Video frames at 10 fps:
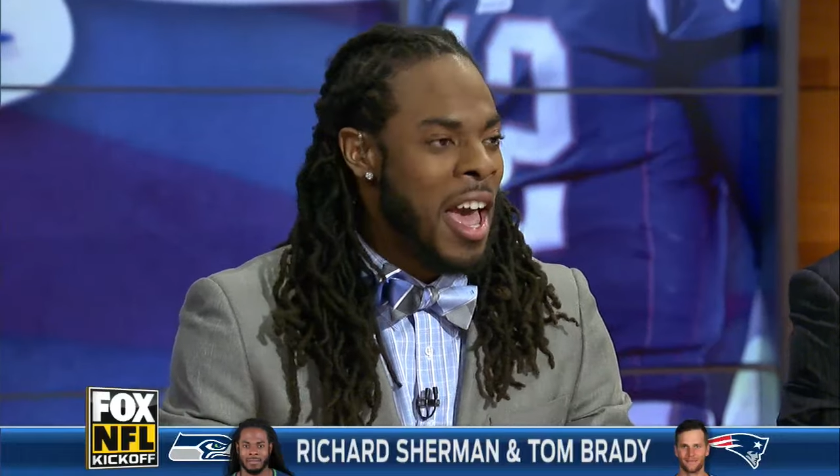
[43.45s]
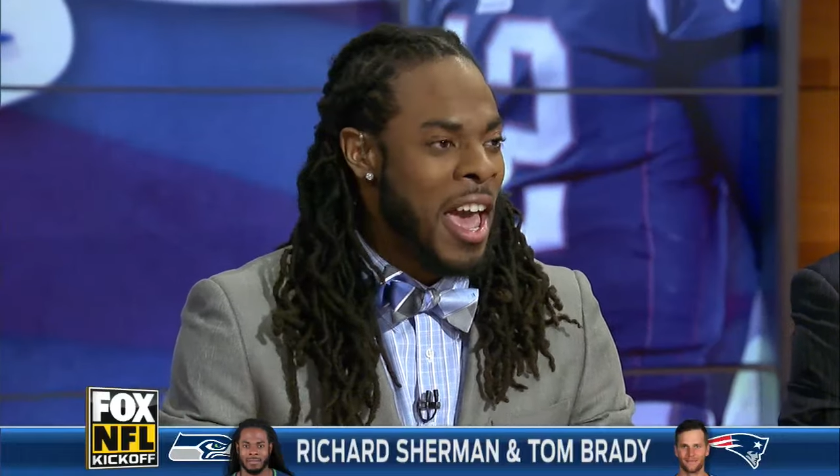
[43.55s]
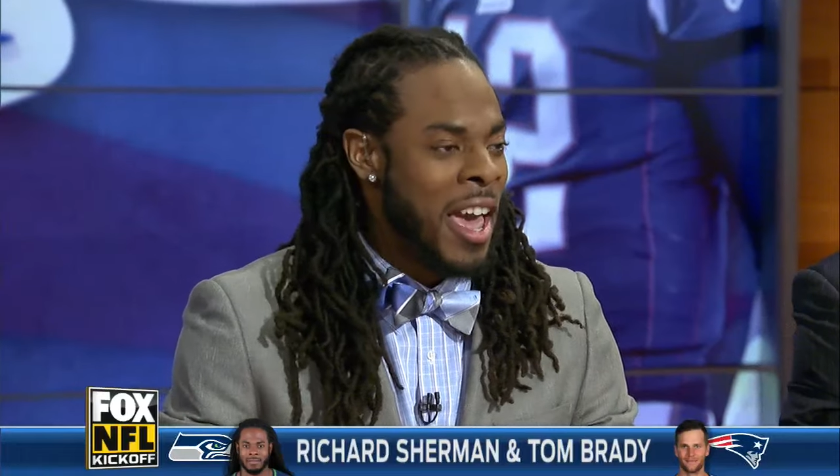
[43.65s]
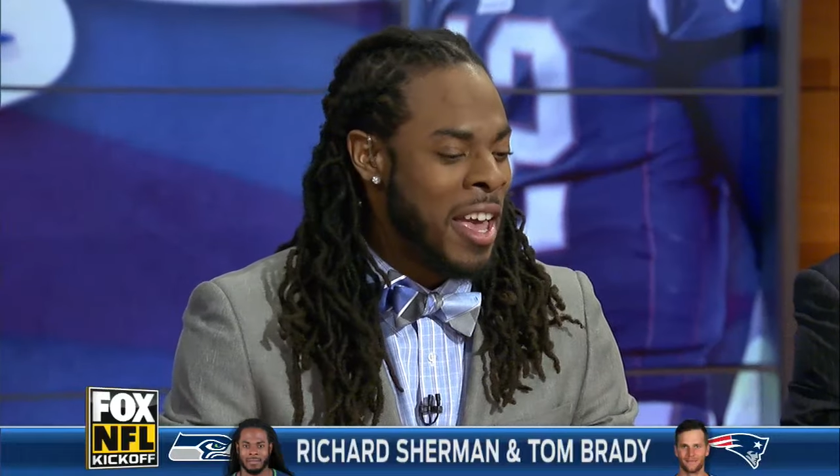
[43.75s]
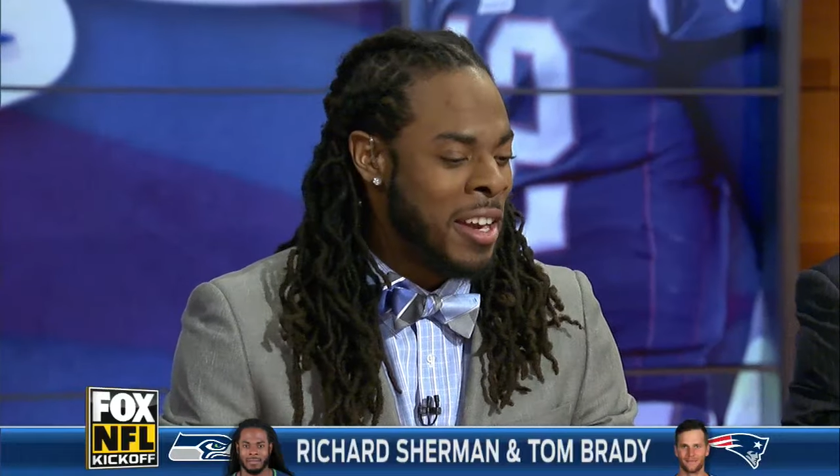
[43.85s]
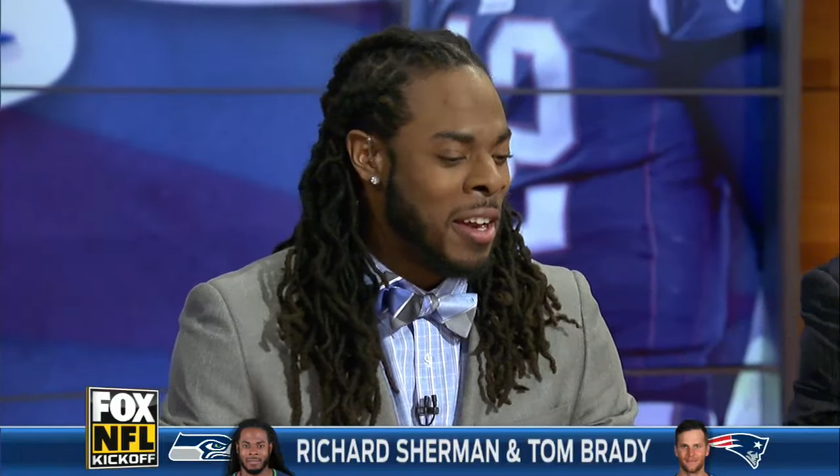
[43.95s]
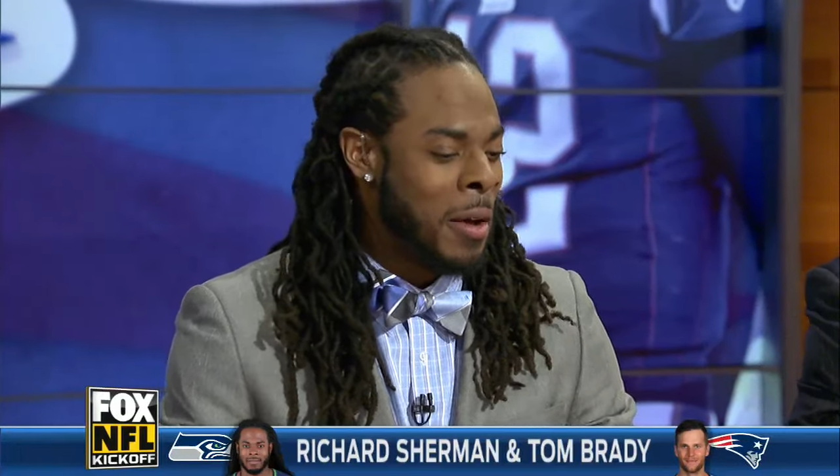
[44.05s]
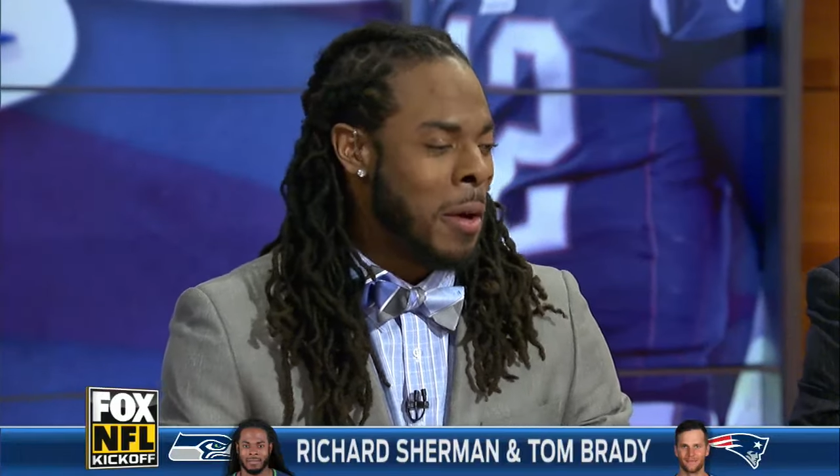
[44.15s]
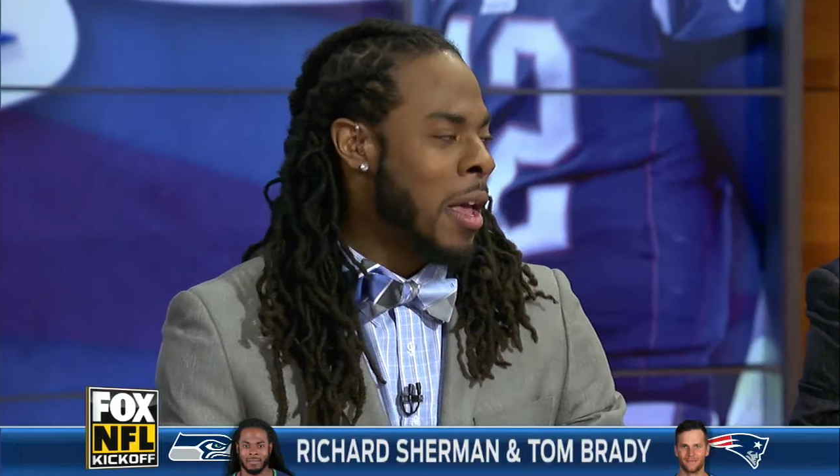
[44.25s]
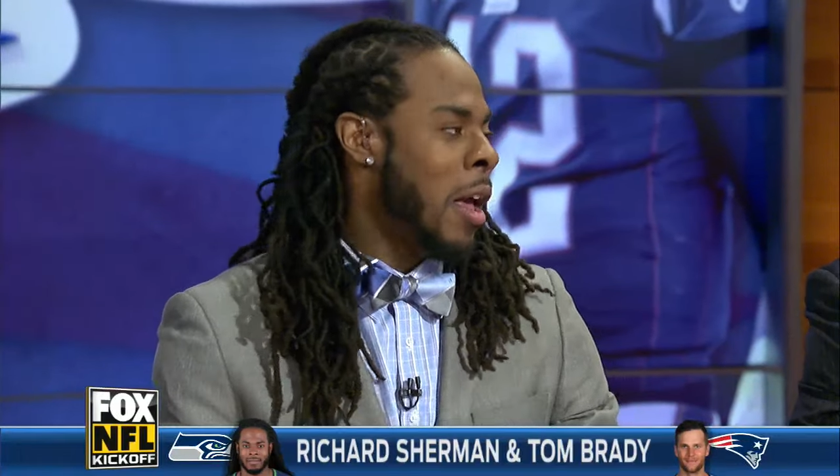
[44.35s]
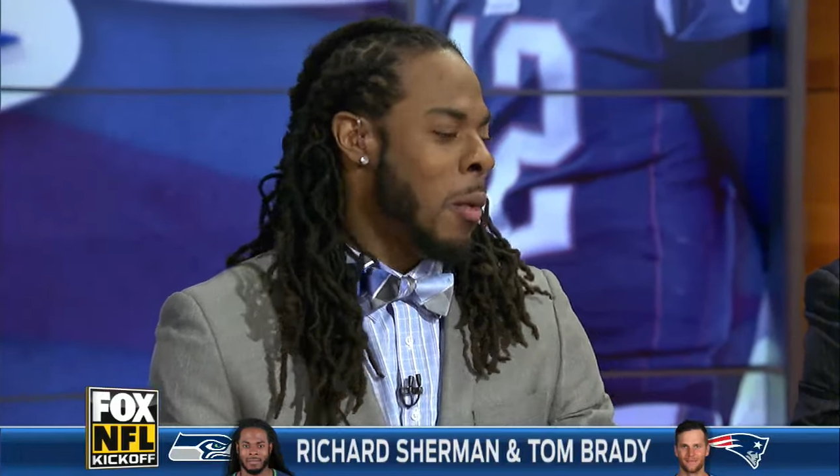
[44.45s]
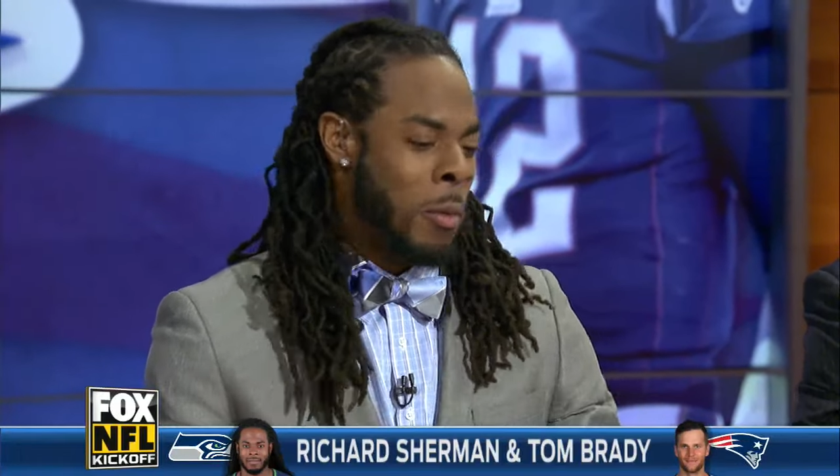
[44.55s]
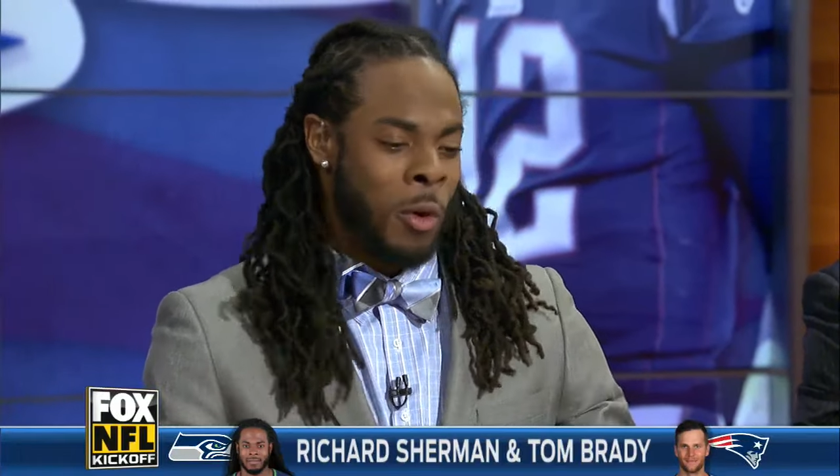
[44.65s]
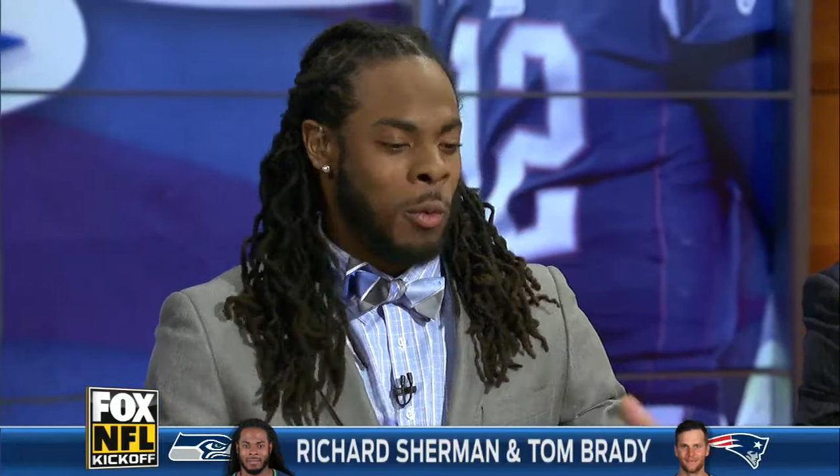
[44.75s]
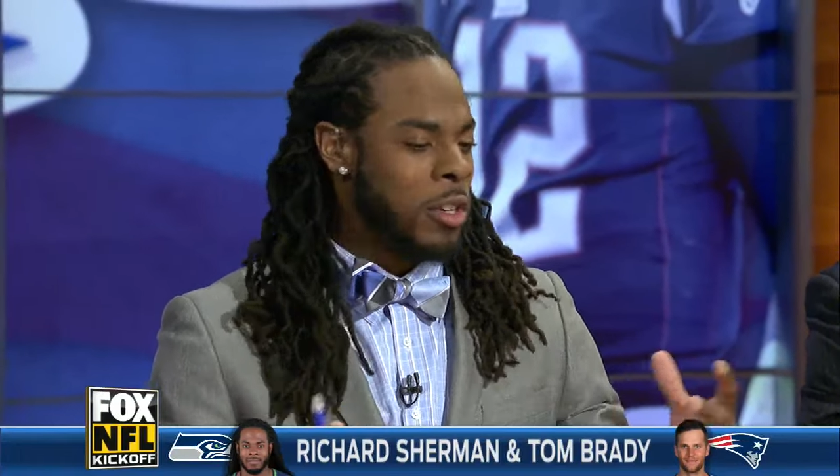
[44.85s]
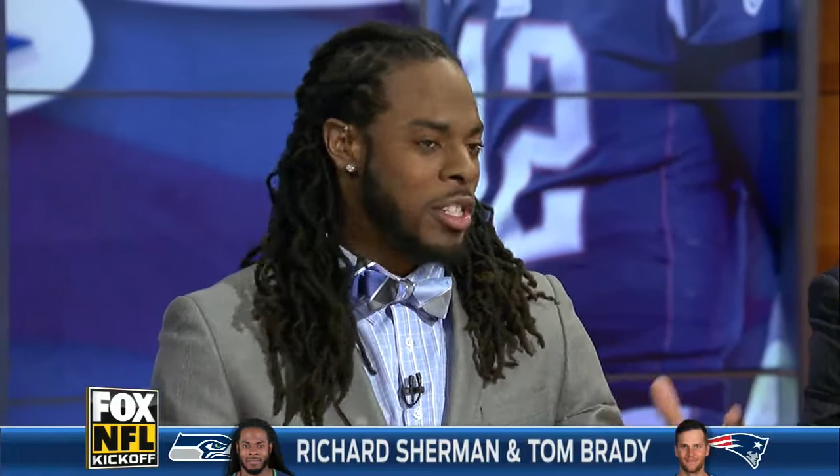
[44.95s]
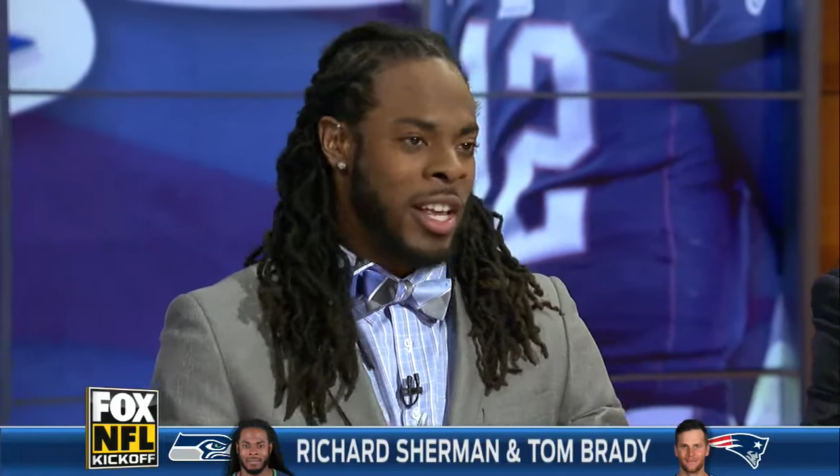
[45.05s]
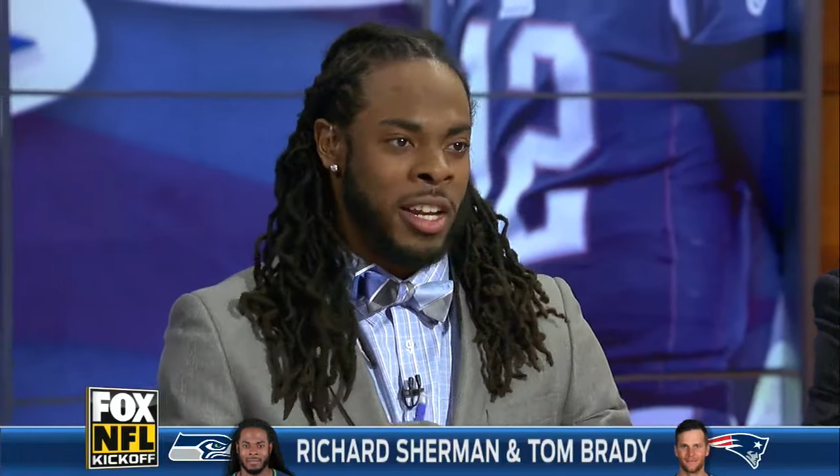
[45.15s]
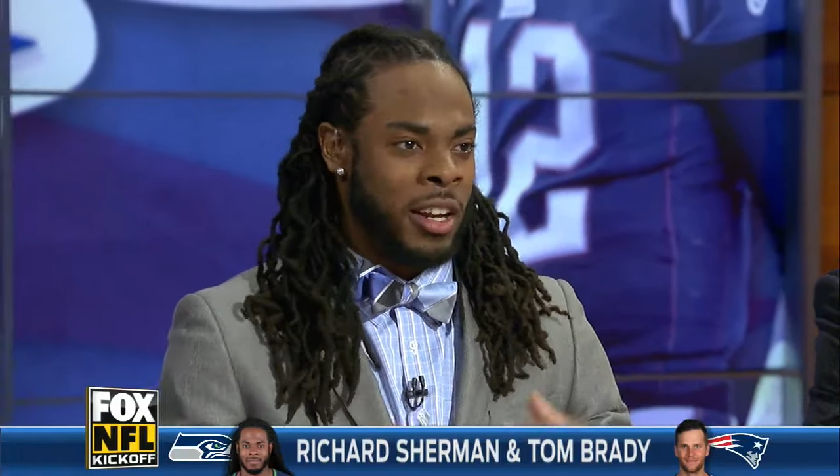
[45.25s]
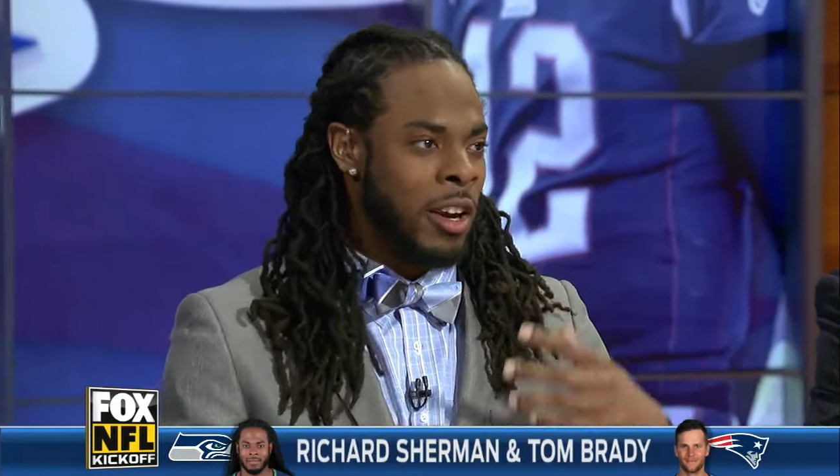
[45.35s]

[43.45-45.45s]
And we're, we're standing